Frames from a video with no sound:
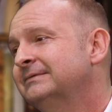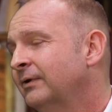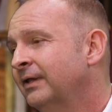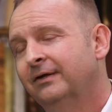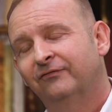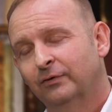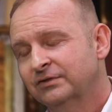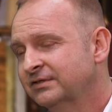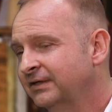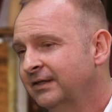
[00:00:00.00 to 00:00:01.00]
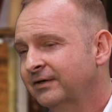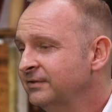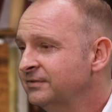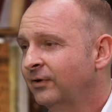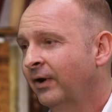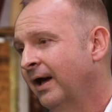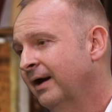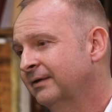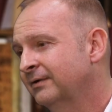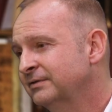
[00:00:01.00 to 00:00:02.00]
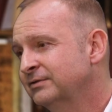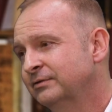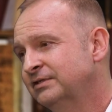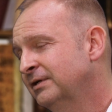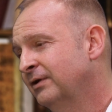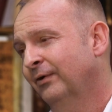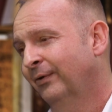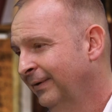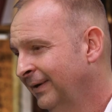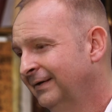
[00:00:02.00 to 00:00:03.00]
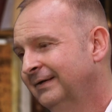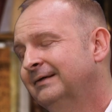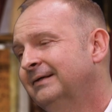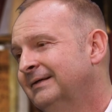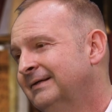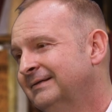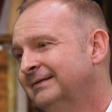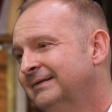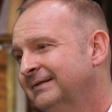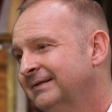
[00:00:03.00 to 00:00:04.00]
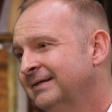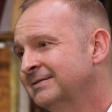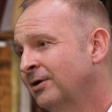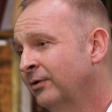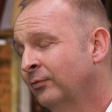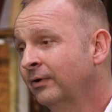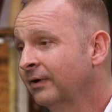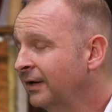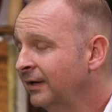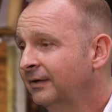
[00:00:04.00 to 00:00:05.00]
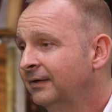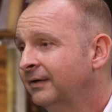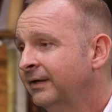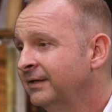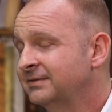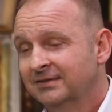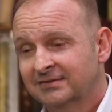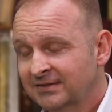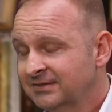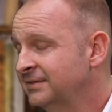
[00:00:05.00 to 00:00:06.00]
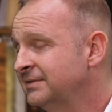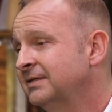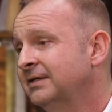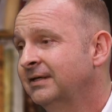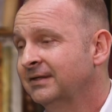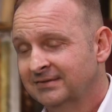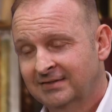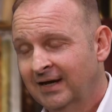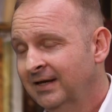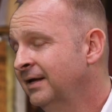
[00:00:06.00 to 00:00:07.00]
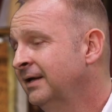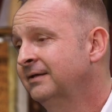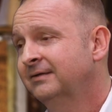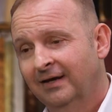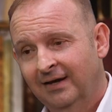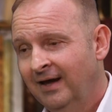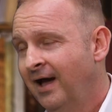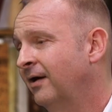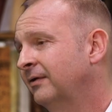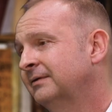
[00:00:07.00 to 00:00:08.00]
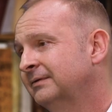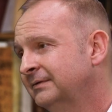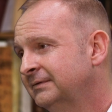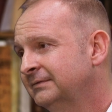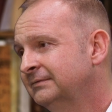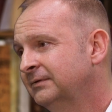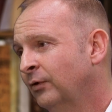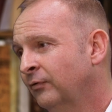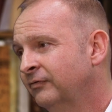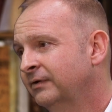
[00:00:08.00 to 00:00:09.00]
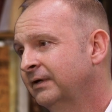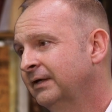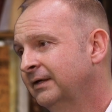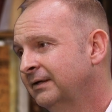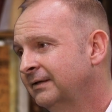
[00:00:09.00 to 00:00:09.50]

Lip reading: Well, unfortunately, there is no hack. There is no cheat code. It's hard work, and it's consistency, and it's day in, day out, over again.